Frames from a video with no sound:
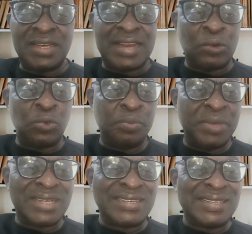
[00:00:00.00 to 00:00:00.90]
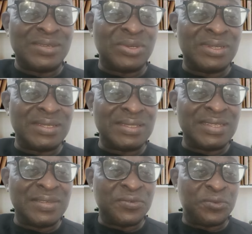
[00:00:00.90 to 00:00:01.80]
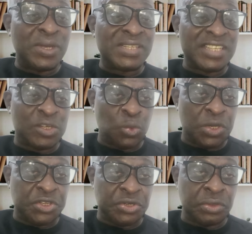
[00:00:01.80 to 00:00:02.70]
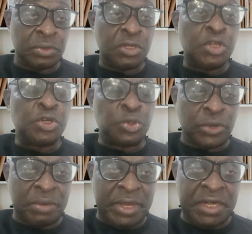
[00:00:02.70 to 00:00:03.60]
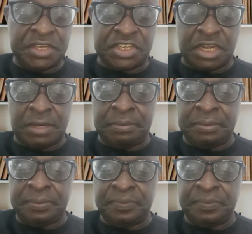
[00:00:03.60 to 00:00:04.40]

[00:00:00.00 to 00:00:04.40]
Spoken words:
that will make the fuel situation to remain the same.